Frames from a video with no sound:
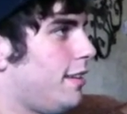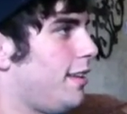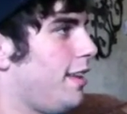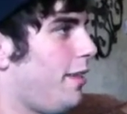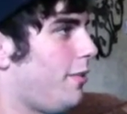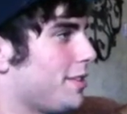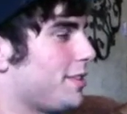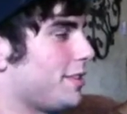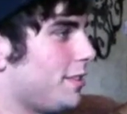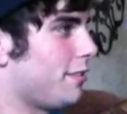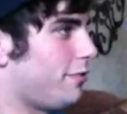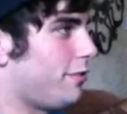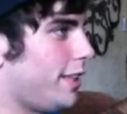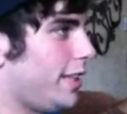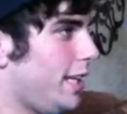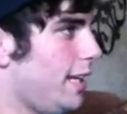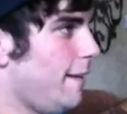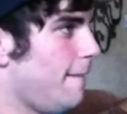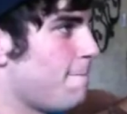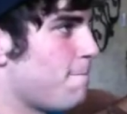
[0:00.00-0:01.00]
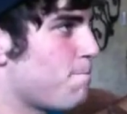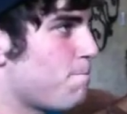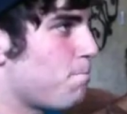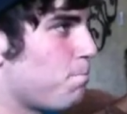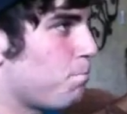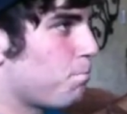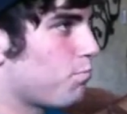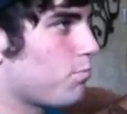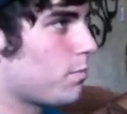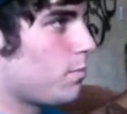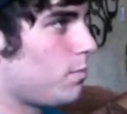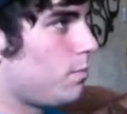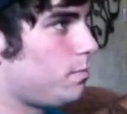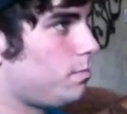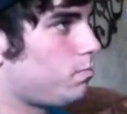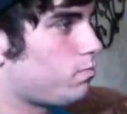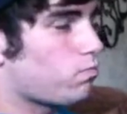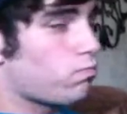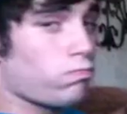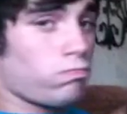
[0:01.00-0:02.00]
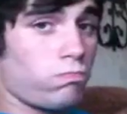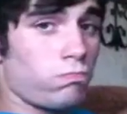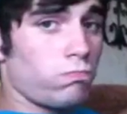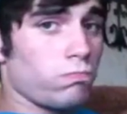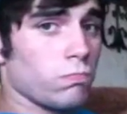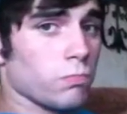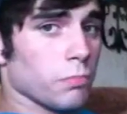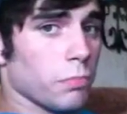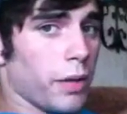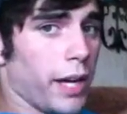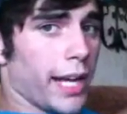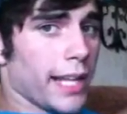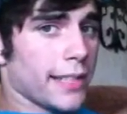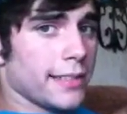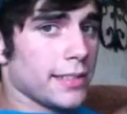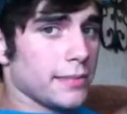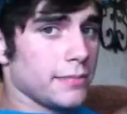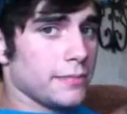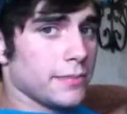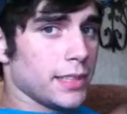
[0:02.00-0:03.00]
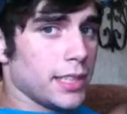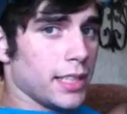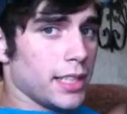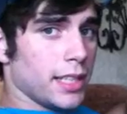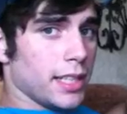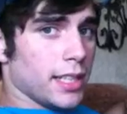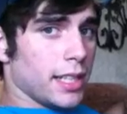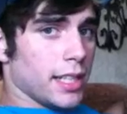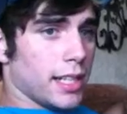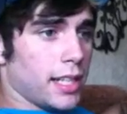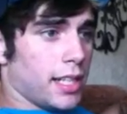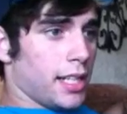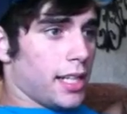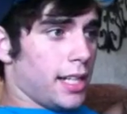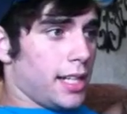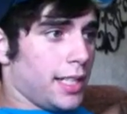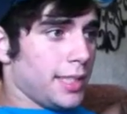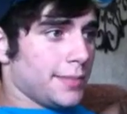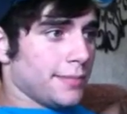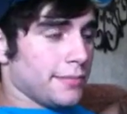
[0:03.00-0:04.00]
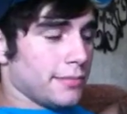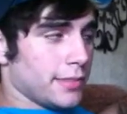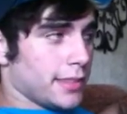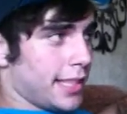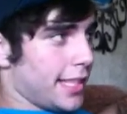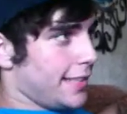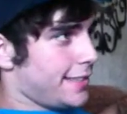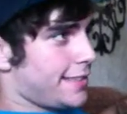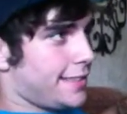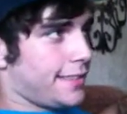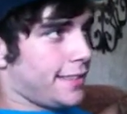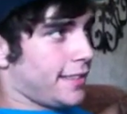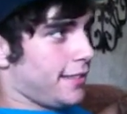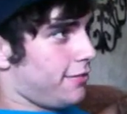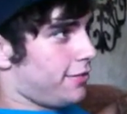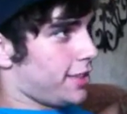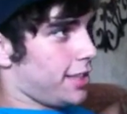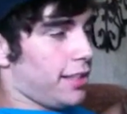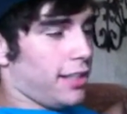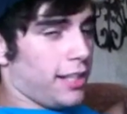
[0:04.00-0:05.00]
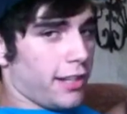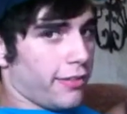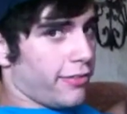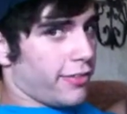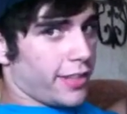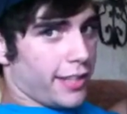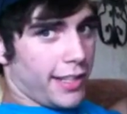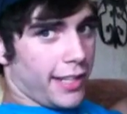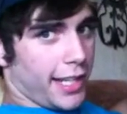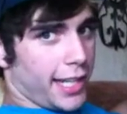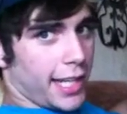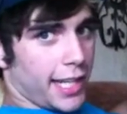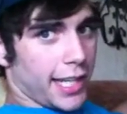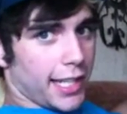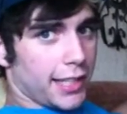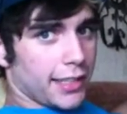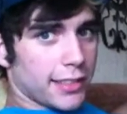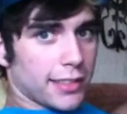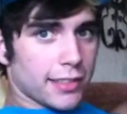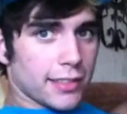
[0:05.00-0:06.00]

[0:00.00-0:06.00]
That wasn't a flea. But, um, that's the vlog for today.